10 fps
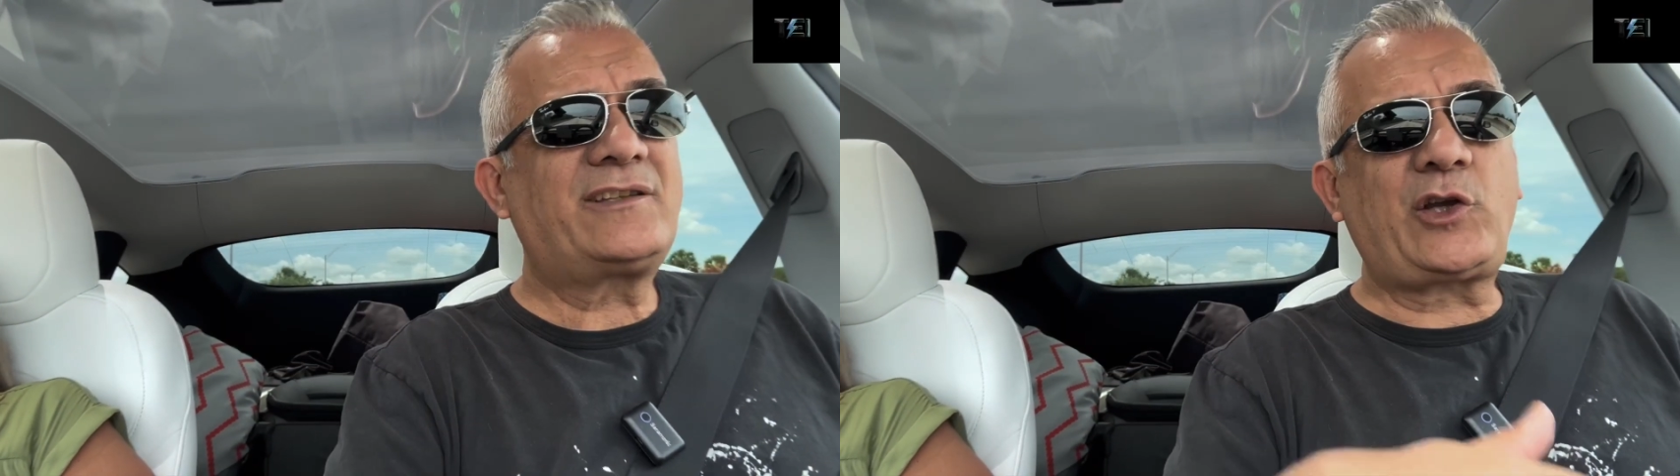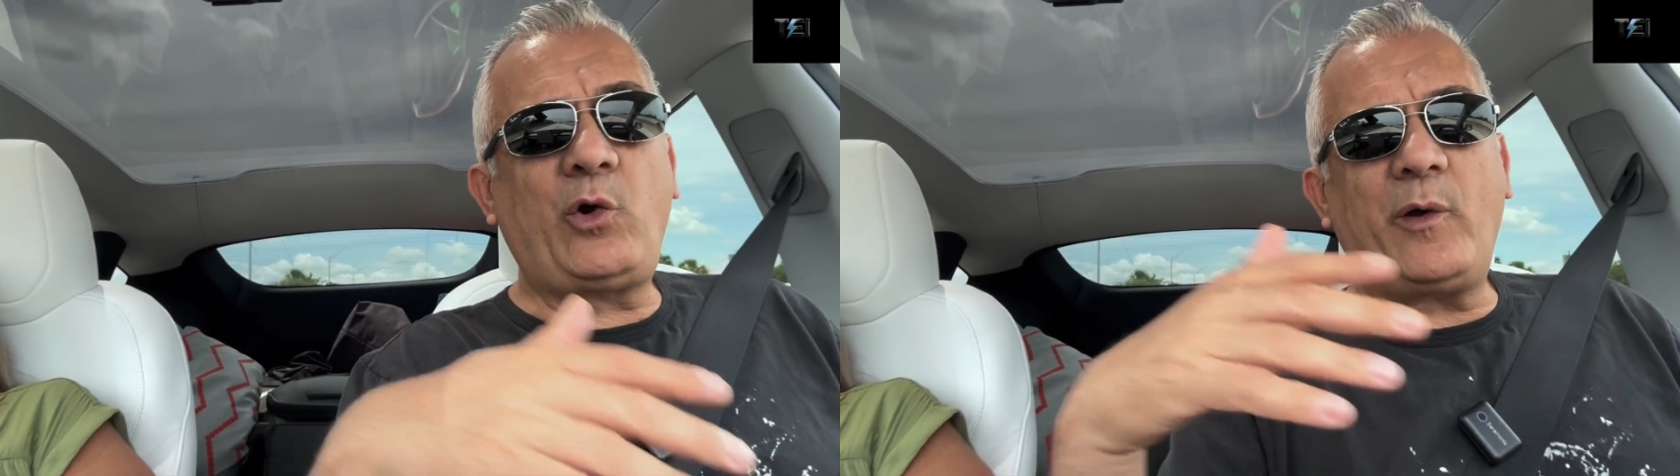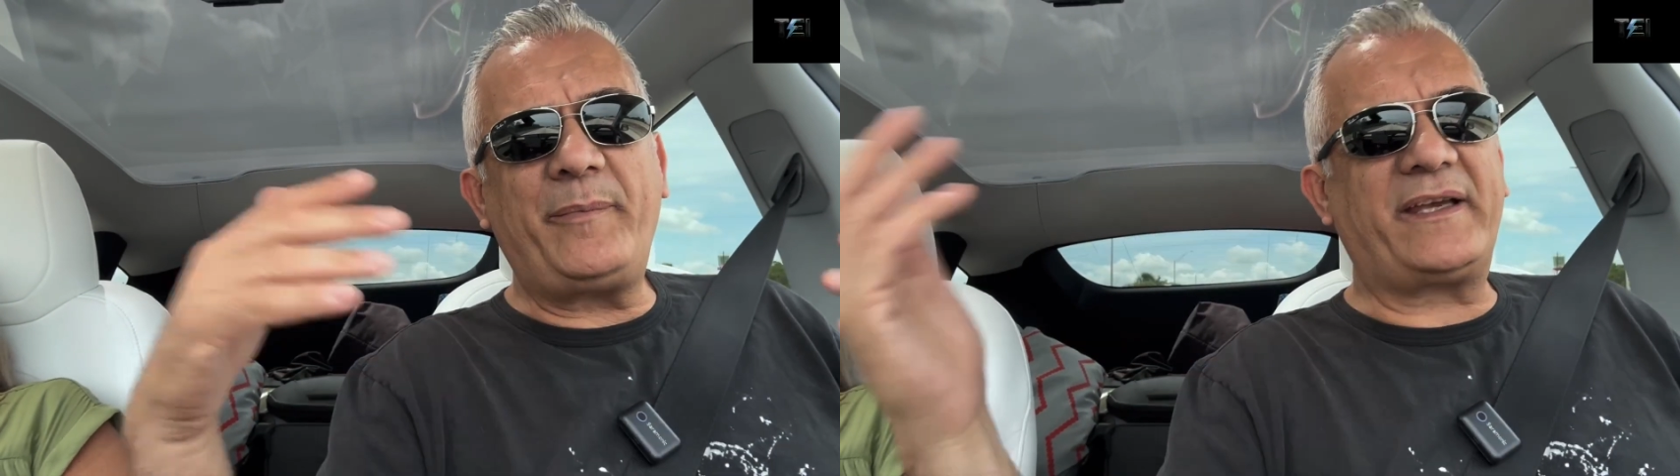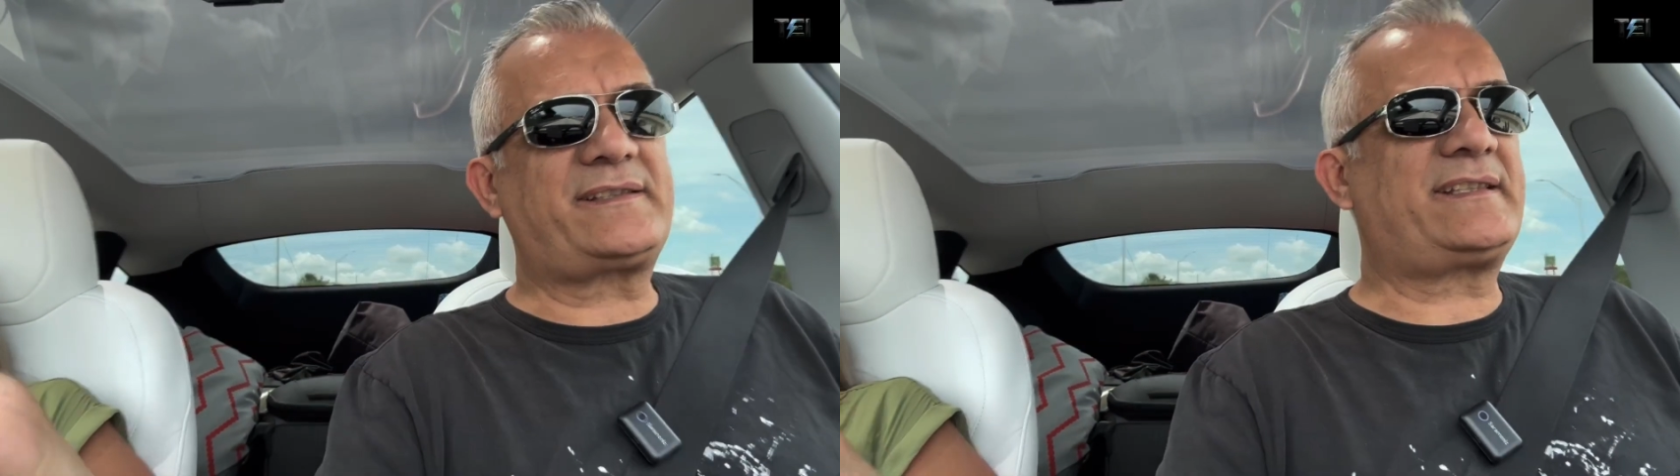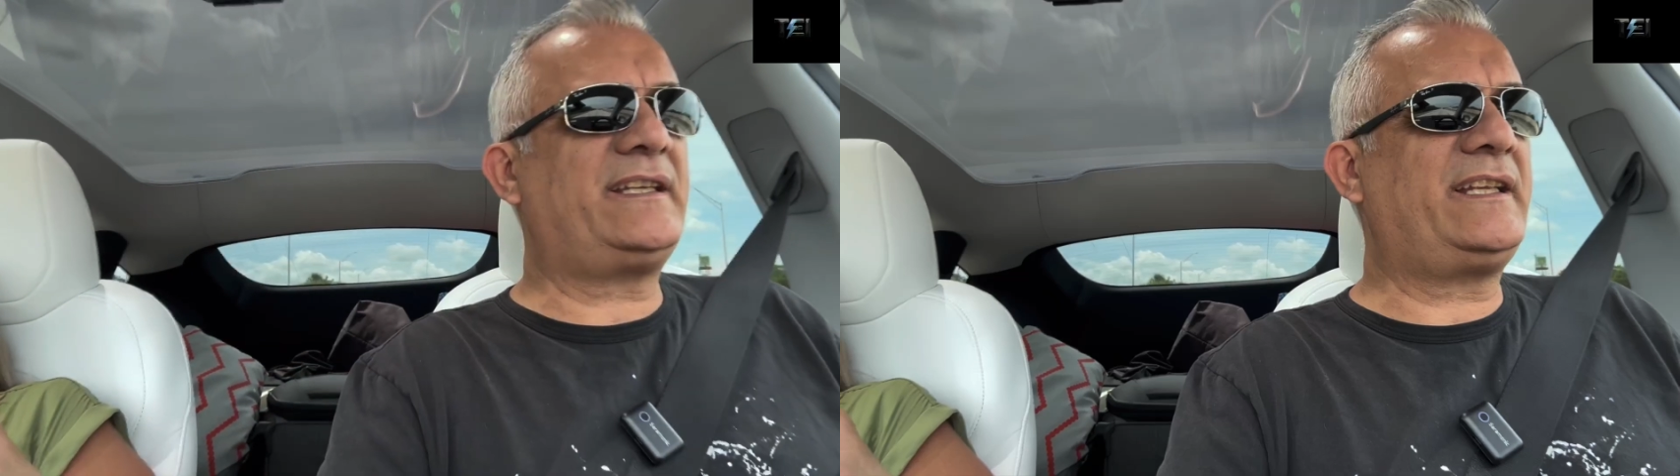Quebec
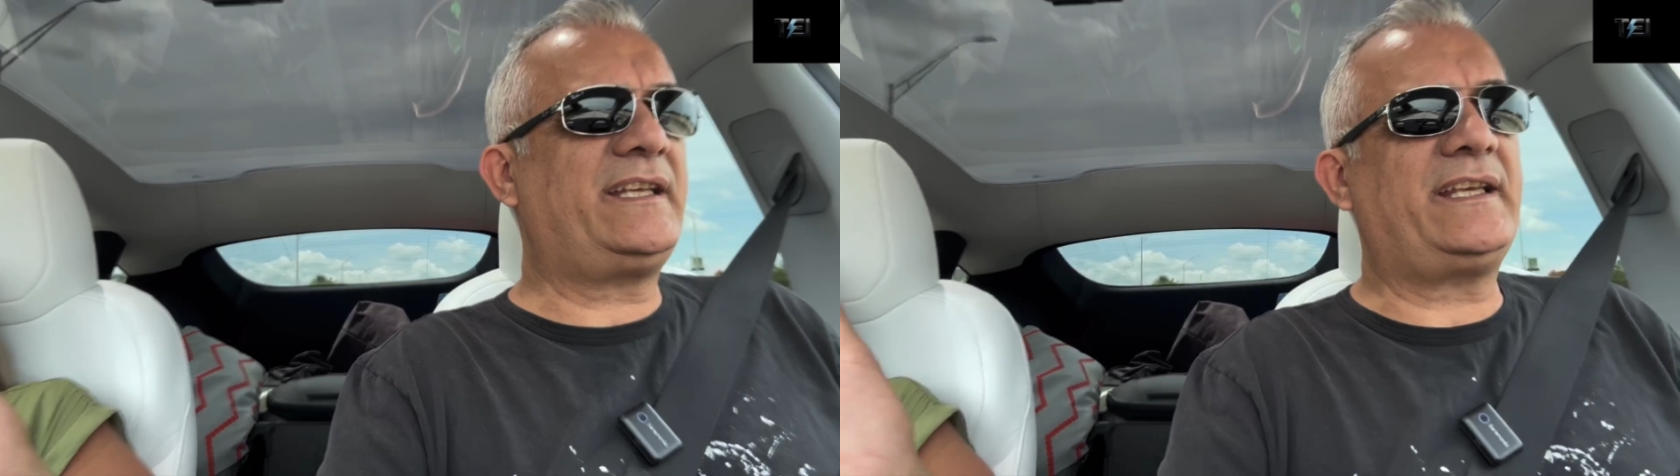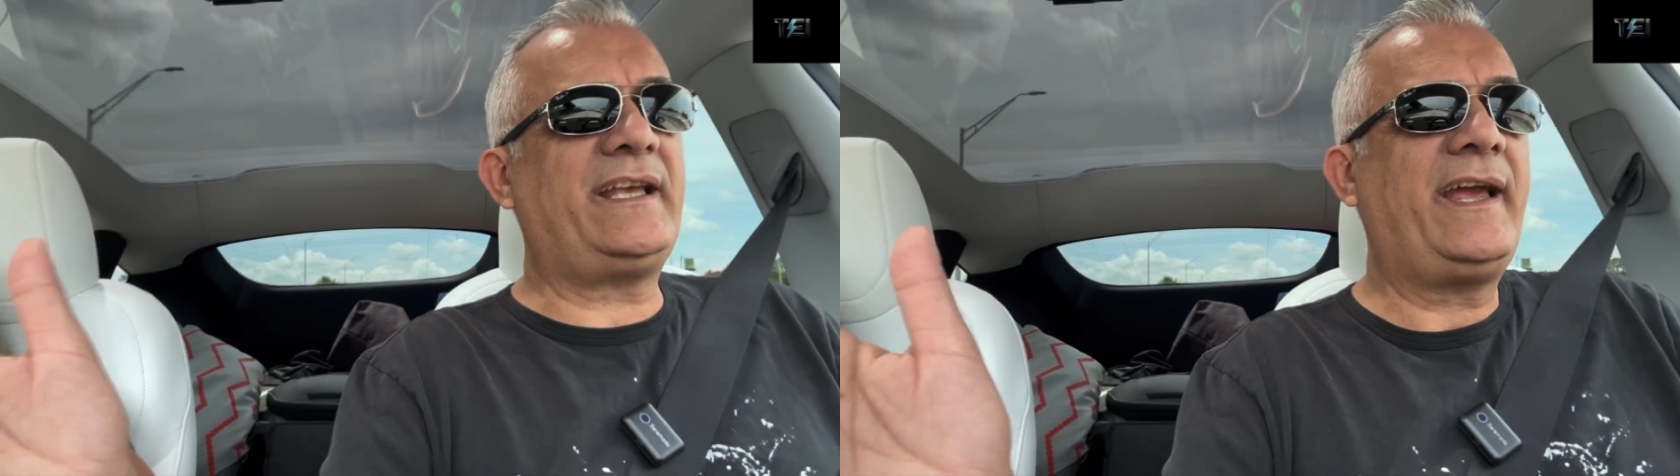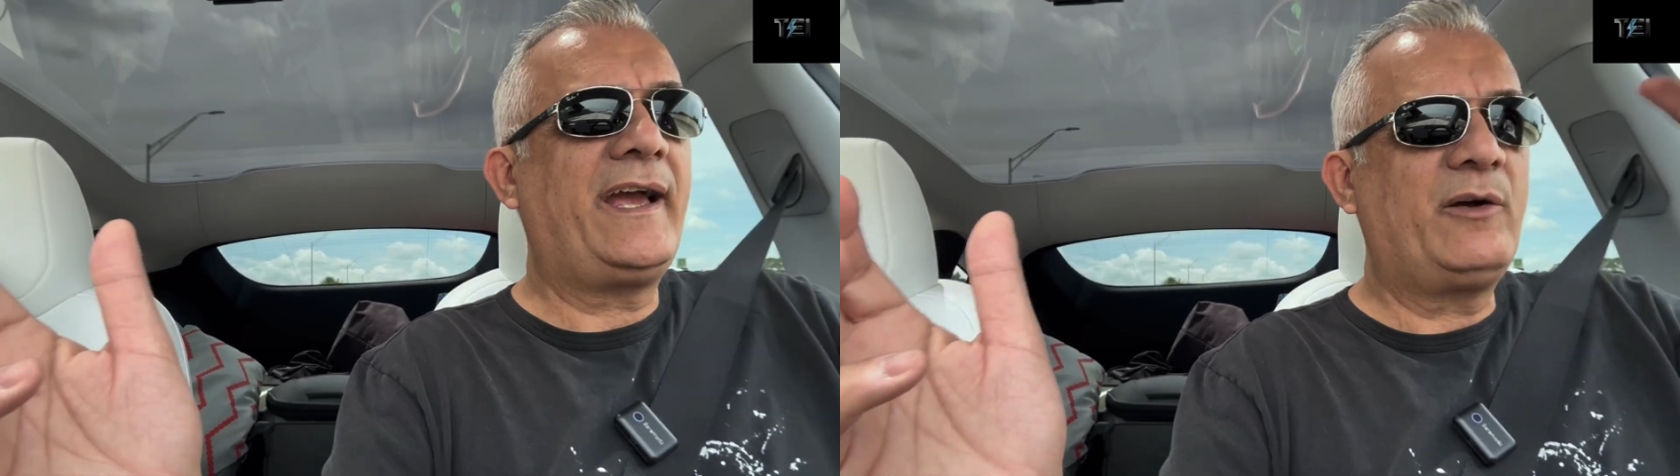City.